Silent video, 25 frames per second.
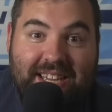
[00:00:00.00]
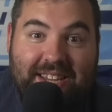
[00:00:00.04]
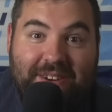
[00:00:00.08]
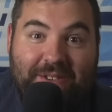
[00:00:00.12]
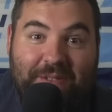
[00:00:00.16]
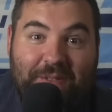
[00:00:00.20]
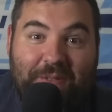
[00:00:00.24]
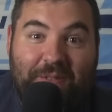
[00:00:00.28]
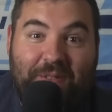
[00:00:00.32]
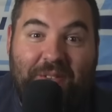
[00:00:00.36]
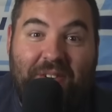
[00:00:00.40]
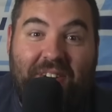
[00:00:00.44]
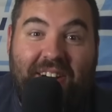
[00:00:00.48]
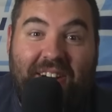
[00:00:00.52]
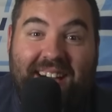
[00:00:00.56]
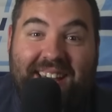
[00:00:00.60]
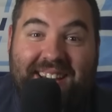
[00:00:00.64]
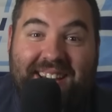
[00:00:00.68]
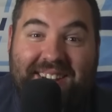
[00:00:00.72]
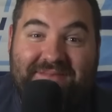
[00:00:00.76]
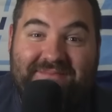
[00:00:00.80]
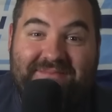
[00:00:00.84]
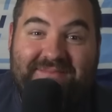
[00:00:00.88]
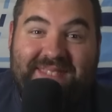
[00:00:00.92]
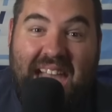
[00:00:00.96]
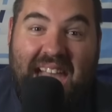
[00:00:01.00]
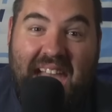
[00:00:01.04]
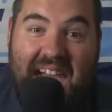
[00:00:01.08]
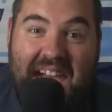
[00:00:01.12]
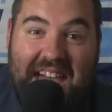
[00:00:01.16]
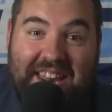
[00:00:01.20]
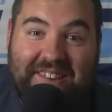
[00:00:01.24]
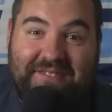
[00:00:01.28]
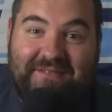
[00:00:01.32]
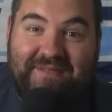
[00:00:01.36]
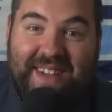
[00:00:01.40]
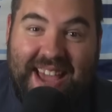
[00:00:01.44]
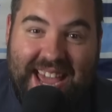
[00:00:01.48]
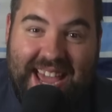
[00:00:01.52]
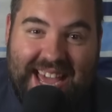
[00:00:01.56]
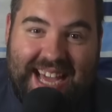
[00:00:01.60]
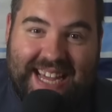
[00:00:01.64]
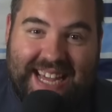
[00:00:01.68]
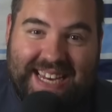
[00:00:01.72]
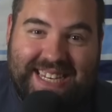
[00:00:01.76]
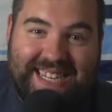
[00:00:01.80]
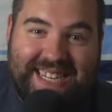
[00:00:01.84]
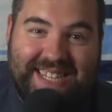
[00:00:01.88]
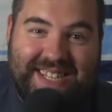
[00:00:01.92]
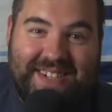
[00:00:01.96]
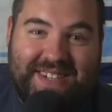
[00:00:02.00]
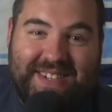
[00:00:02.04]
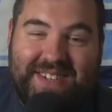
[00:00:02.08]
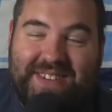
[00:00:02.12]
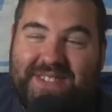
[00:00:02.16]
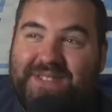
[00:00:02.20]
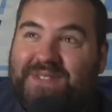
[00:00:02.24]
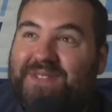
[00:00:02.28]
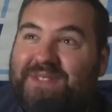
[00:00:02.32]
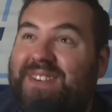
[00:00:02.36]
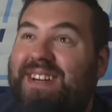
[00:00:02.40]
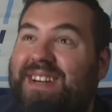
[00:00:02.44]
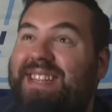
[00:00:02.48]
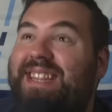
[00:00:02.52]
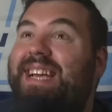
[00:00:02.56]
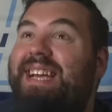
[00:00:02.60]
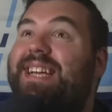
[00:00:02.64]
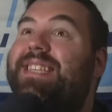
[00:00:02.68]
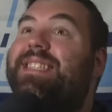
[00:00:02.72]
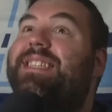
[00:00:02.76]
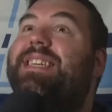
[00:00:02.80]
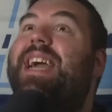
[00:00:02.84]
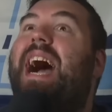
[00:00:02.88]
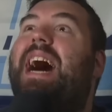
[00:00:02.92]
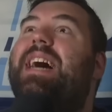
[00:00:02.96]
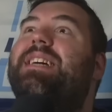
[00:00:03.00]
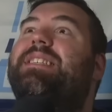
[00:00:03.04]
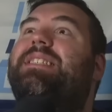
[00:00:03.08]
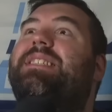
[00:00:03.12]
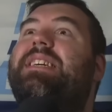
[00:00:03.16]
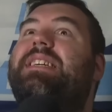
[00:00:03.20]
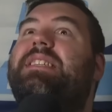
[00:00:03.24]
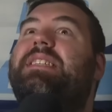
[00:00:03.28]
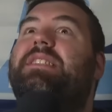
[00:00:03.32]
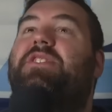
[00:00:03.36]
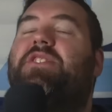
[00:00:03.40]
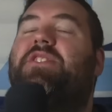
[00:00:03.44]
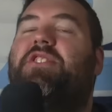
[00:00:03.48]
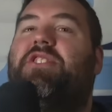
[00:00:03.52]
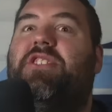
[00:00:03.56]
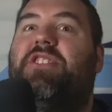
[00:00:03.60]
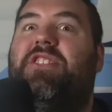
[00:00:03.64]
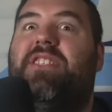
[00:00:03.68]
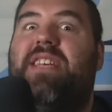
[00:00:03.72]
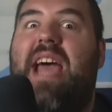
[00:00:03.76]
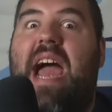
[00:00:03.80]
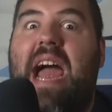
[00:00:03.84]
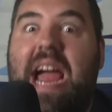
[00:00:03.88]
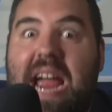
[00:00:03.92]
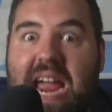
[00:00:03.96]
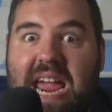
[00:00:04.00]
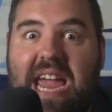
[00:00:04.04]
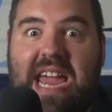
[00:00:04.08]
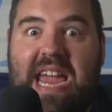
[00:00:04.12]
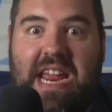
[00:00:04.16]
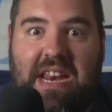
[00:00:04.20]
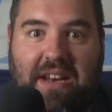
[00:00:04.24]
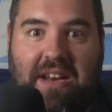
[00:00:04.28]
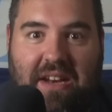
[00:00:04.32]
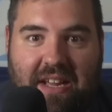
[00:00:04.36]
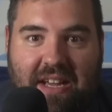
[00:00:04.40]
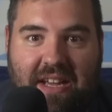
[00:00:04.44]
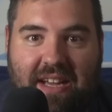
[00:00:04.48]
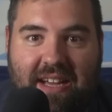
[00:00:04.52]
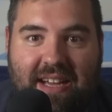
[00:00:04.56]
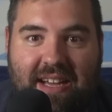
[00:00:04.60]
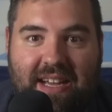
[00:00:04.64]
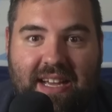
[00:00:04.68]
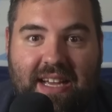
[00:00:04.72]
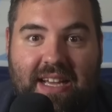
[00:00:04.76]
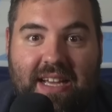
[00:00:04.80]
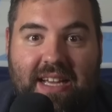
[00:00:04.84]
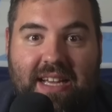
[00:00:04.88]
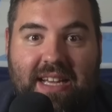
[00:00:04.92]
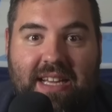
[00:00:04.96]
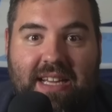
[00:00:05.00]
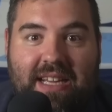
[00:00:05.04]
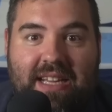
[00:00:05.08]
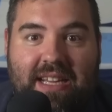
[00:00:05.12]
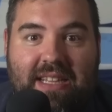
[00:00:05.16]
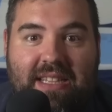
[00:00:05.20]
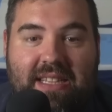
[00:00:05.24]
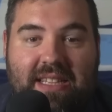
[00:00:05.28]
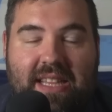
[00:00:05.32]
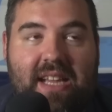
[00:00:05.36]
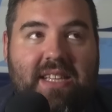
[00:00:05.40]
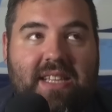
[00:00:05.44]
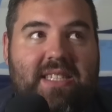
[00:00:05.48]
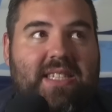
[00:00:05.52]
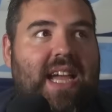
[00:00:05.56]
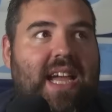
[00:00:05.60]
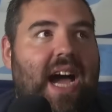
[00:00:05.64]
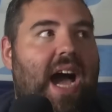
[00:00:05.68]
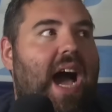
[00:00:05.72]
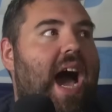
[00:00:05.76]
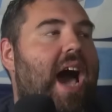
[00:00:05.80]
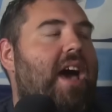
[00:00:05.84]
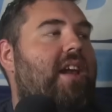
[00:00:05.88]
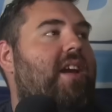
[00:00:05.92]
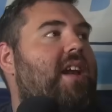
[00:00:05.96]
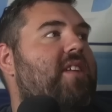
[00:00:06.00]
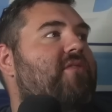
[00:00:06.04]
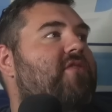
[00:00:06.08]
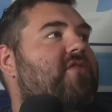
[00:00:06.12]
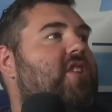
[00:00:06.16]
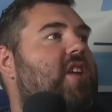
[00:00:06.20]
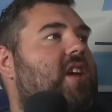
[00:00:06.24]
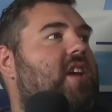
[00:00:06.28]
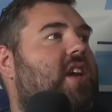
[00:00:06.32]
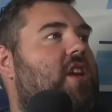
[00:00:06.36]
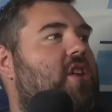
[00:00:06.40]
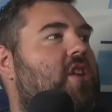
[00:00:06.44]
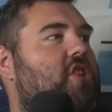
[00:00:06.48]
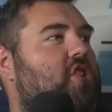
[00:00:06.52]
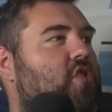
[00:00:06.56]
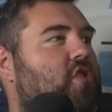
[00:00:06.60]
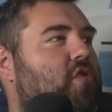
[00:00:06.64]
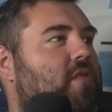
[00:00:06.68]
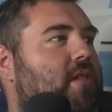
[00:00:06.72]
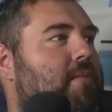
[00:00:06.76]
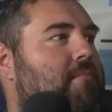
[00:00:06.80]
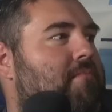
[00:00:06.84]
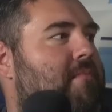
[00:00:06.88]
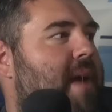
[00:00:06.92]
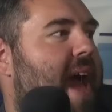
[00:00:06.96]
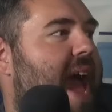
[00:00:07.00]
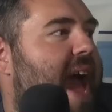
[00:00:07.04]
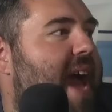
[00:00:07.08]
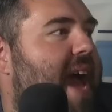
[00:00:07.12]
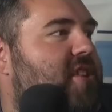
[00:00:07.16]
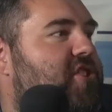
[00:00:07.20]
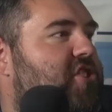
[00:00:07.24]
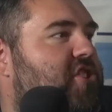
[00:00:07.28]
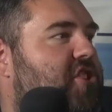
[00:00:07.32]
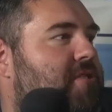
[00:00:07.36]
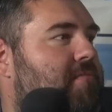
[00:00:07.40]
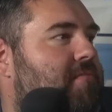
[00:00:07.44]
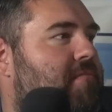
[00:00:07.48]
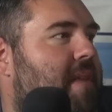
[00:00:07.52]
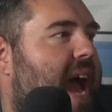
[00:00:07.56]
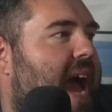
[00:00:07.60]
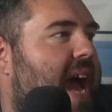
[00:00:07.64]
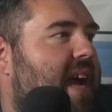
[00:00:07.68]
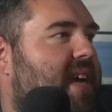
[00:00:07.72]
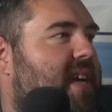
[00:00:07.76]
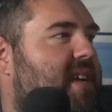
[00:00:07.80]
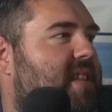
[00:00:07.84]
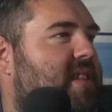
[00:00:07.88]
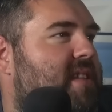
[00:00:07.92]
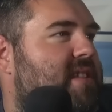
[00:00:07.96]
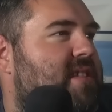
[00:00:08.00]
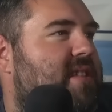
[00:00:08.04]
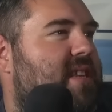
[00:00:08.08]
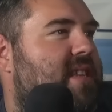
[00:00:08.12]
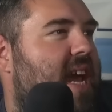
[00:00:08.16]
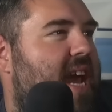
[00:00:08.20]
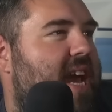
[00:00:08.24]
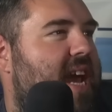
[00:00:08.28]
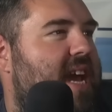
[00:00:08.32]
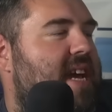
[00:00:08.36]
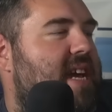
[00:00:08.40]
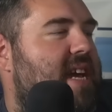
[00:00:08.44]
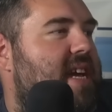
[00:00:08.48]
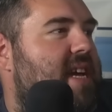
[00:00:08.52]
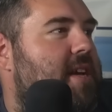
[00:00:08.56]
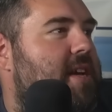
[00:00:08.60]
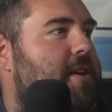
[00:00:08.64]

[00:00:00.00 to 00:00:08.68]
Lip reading: What a madman, dude. This guy's insane. This guy, can you imagine back in the day?